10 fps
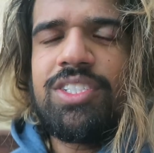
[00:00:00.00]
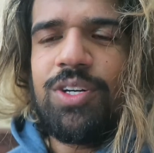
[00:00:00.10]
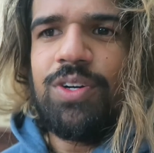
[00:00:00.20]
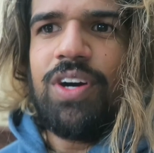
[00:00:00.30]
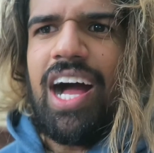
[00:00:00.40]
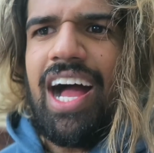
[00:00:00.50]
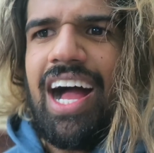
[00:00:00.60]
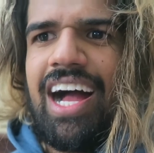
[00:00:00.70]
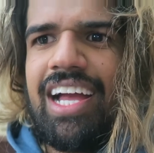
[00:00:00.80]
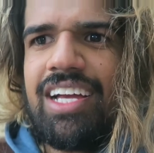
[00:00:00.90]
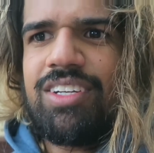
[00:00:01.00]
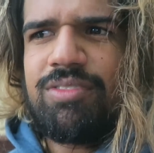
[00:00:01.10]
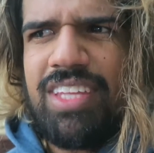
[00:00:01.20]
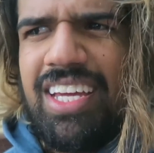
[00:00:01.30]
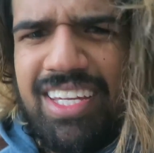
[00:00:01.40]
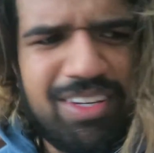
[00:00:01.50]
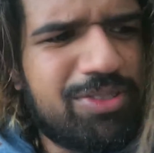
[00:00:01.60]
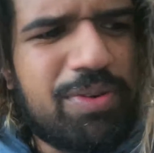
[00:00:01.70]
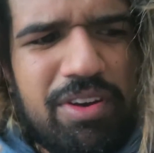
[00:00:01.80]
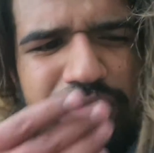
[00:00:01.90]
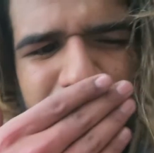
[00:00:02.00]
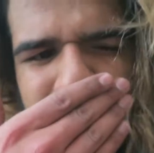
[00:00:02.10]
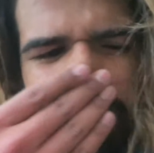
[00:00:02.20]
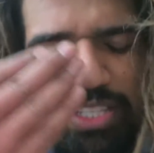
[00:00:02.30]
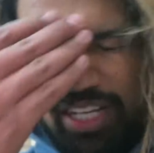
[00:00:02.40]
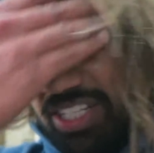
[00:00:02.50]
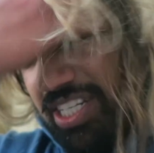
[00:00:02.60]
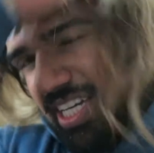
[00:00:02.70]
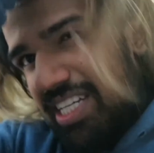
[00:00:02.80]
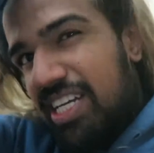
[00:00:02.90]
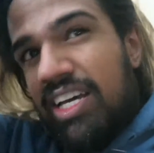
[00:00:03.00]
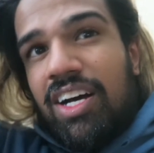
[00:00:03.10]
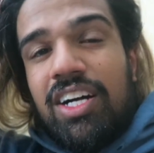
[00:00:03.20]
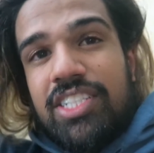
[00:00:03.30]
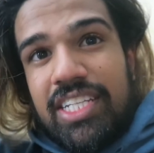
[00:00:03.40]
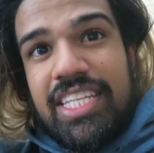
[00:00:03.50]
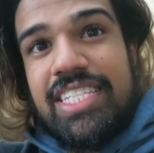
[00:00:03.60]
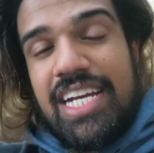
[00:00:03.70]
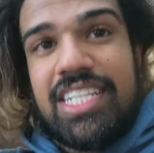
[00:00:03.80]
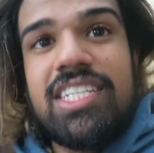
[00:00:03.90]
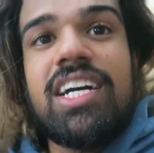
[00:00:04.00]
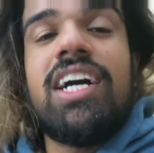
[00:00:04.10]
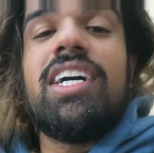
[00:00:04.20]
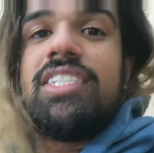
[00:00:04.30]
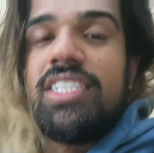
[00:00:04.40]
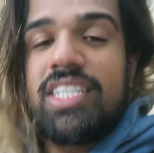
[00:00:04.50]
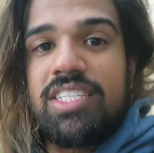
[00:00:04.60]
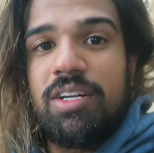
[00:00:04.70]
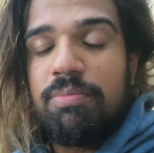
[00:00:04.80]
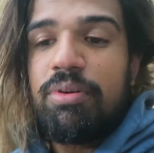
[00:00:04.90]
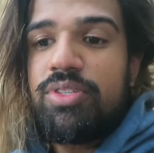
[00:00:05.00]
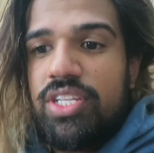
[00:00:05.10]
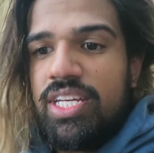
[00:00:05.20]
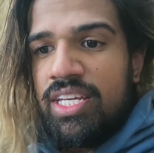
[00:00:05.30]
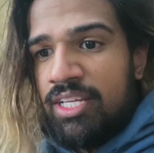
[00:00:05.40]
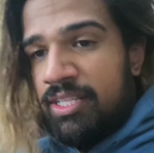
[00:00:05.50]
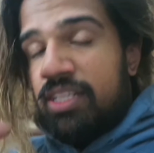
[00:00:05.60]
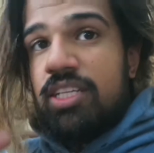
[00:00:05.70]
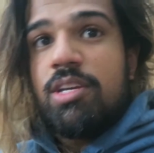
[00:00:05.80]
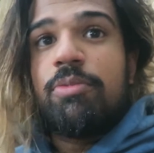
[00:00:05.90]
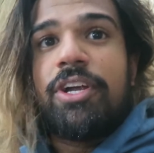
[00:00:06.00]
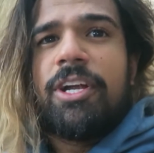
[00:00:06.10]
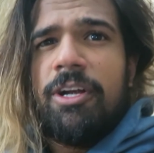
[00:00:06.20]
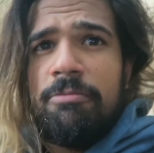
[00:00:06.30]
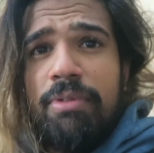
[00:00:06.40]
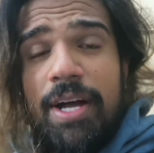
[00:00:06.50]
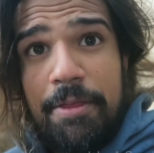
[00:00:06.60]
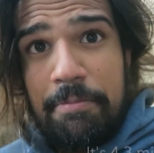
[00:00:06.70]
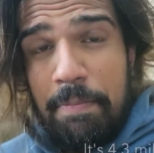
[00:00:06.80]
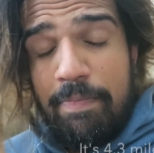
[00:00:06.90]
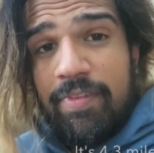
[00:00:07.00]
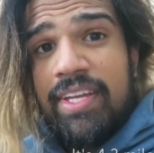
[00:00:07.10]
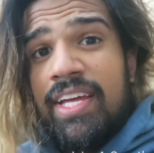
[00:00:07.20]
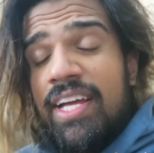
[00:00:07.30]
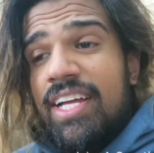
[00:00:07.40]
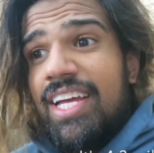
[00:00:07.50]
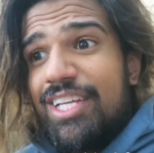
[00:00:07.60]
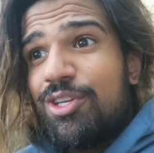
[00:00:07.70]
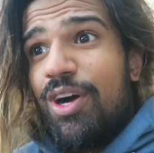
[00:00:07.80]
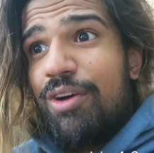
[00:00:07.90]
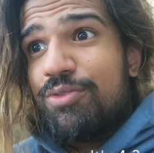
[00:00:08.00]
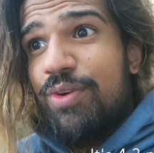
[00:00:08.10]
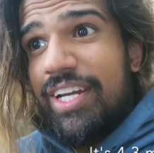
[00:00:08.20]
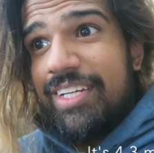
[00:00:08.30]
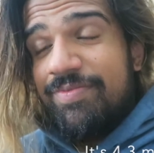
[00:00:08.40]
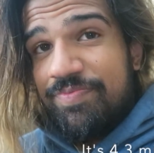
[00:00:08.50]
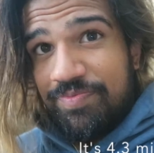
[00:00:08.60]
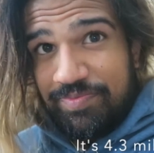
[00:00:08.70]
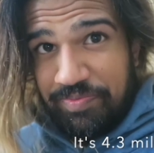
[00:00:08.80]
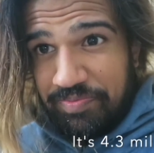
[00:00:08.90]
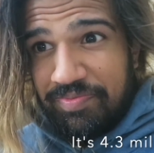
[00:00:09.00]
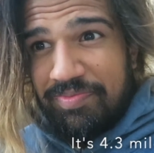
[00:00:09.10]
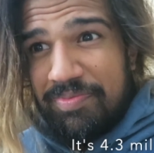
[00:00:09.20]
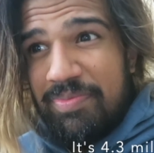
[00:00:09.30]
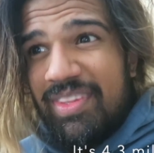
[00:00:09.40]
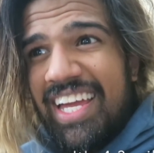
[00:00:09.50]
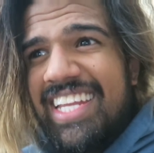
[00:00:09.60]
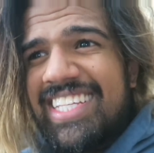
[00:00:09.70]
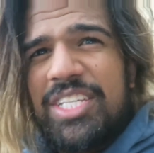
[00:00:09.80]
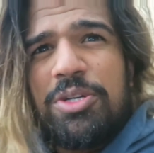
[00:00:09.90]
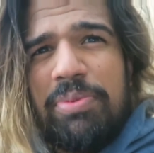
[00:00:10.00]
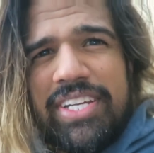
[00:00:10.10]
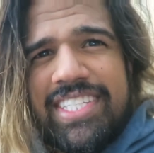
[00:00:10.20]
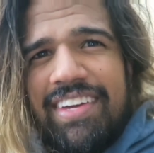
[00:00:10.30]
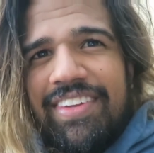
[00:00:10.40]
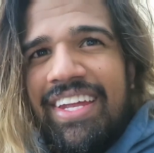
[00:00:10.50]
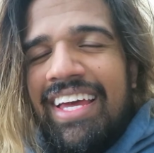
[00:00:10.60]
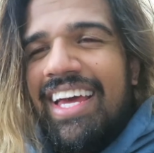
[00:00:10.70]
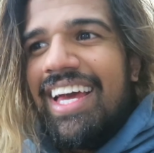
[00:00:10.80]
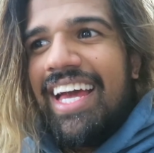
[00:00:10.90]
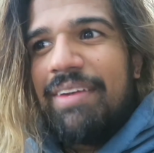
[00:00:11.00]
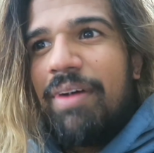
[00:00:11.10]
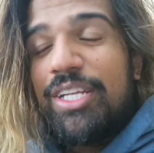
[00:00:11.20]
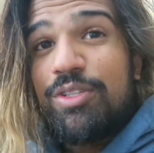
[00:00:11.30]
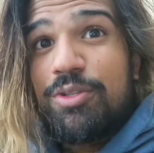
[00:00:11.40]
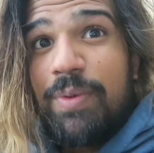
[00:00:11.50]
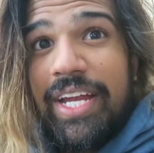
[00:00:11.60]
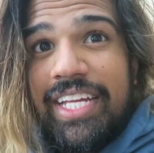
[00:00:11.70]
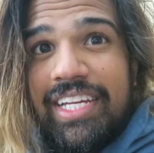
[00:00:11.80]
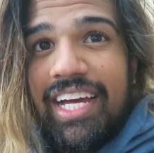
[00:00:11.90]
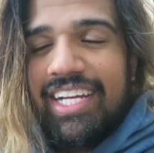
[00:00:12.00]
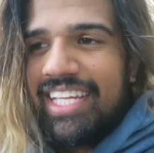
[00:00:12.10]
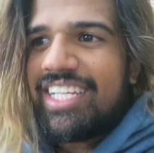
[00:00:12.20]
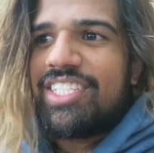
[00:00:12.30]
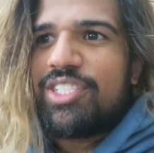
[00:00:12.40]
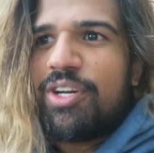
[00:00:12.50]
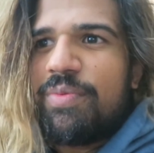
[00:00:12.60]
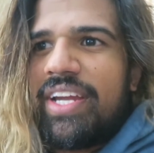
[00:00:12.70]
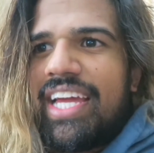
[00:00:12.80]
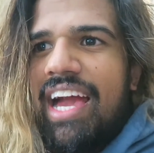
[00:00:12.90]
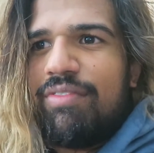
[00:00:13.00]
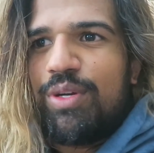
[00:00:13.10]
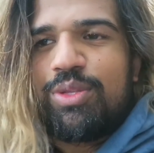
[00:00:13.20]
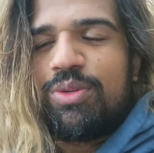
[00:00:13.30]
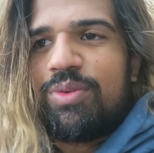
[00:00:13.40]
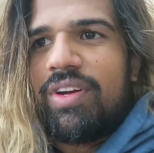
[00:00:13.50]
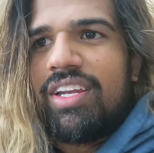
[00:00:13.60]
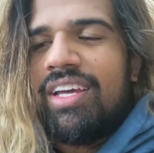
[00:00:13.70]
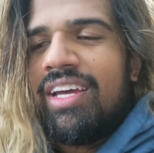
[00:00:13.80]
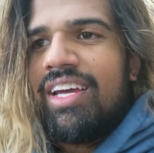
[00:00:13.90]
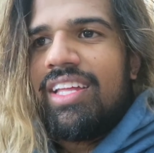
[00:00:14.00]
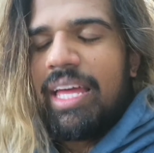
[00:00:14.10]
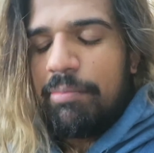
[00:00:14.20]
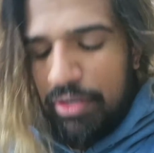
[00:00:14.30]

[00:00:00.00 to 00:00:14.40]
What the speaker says: So I think I was around 4 miles. I'll check the exact distance and I'll post it somewhere here. But yeah, so I was running, and it said 2.7. And mind you, it's raining, like, cause it started raining halfway through the run, like